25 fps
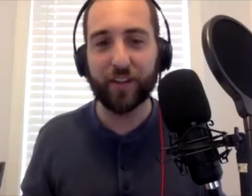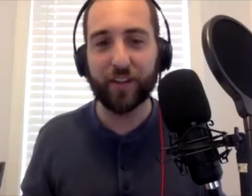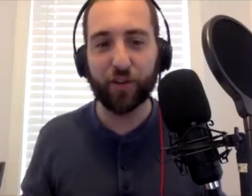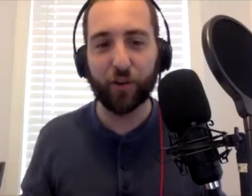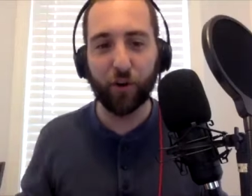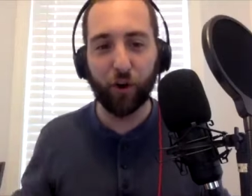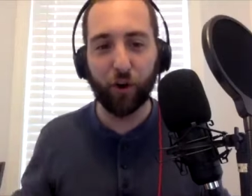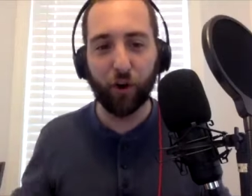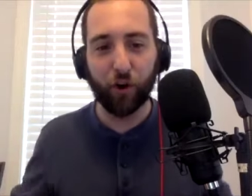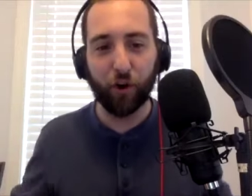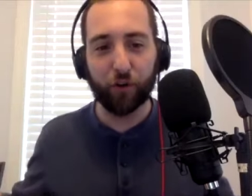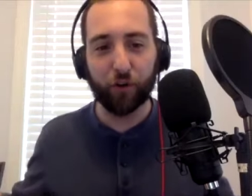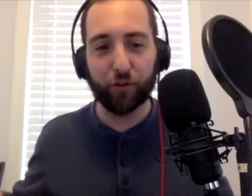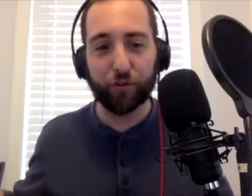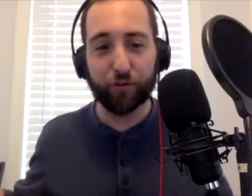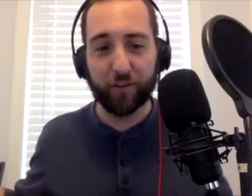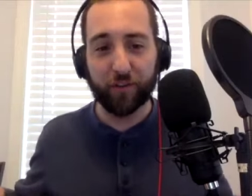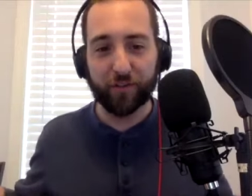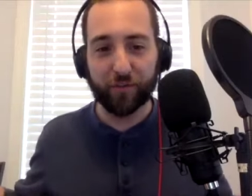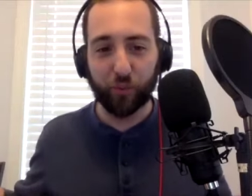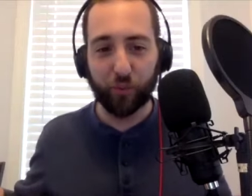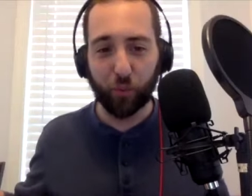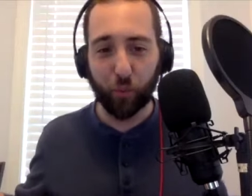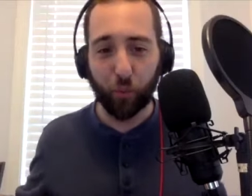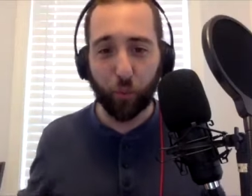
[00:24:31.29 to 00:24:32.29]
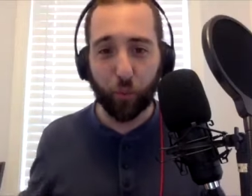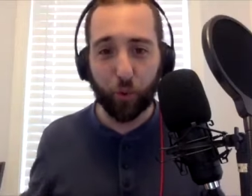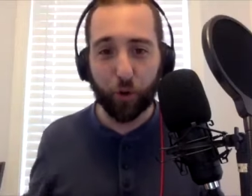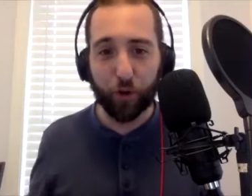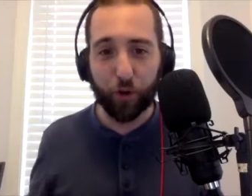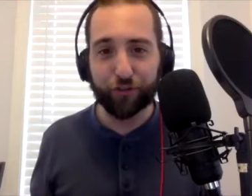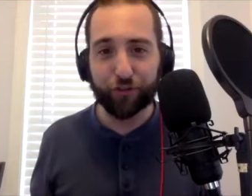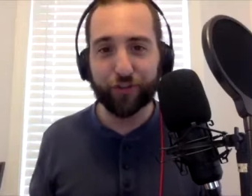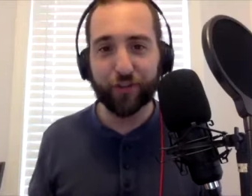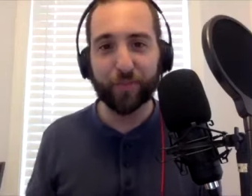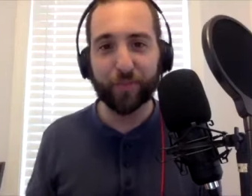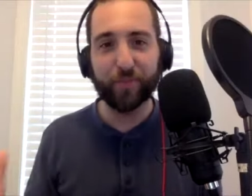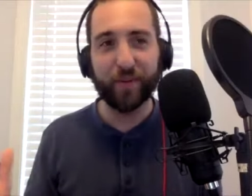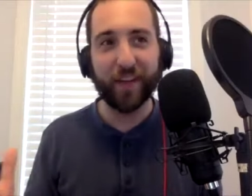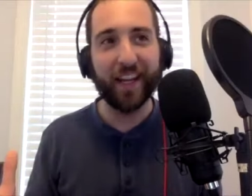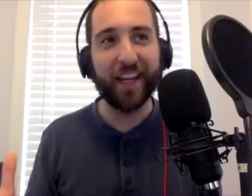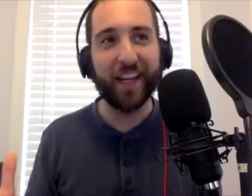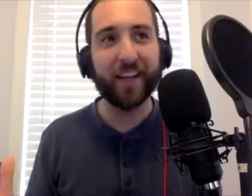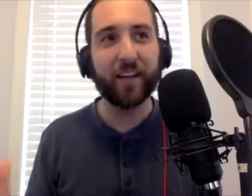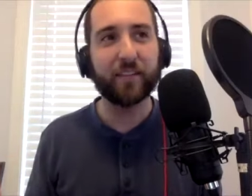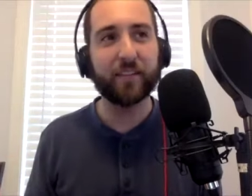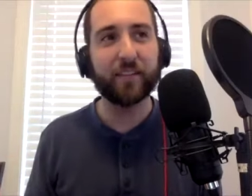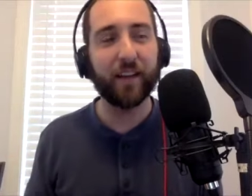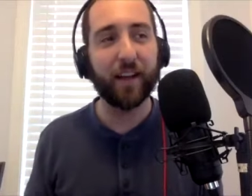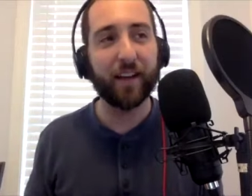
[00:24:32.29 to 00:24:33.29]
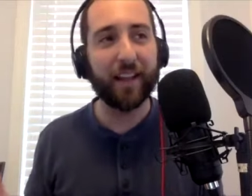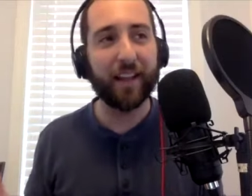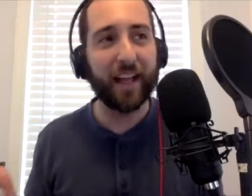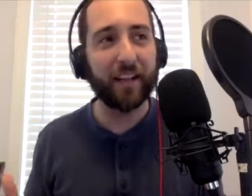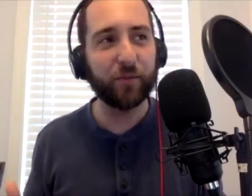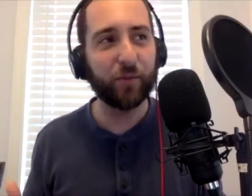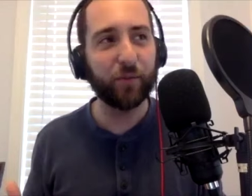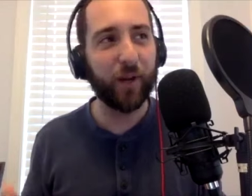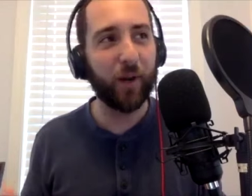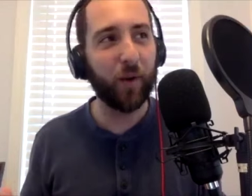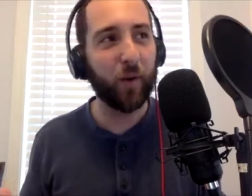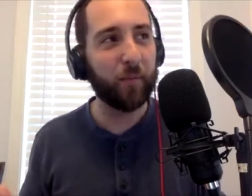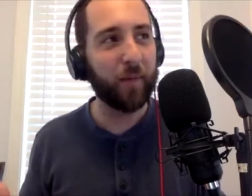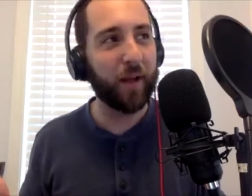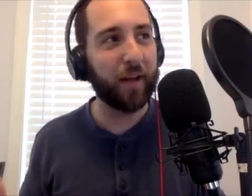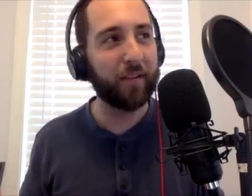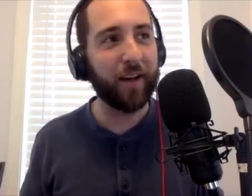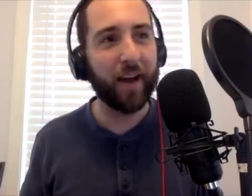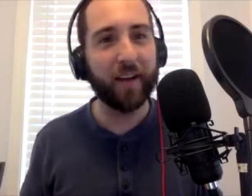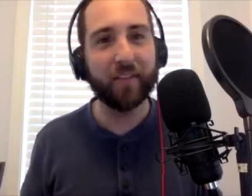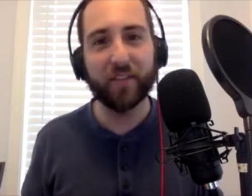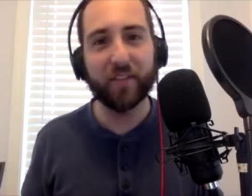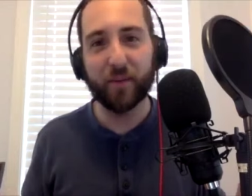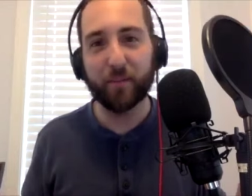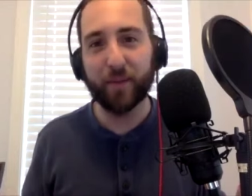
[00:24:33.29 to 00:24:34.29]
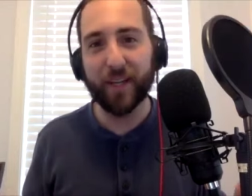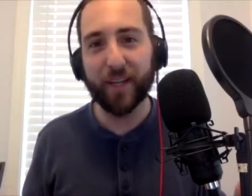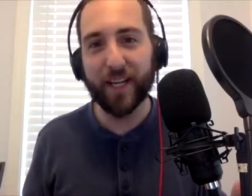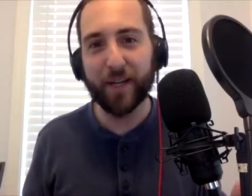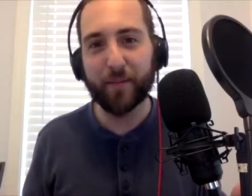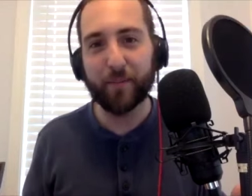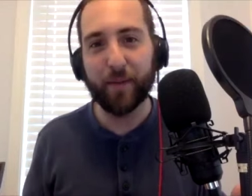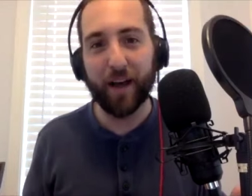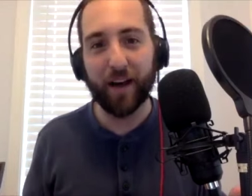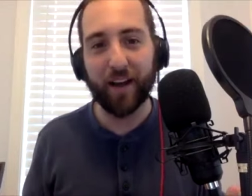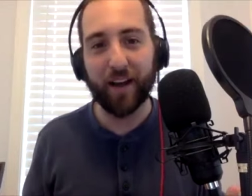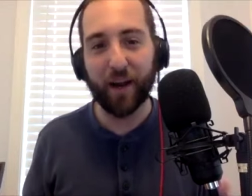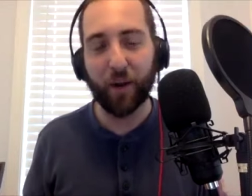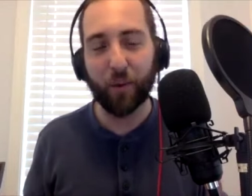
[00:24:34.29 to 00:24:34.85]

and they're all just worshiping, it's like that's what I want my life to be about.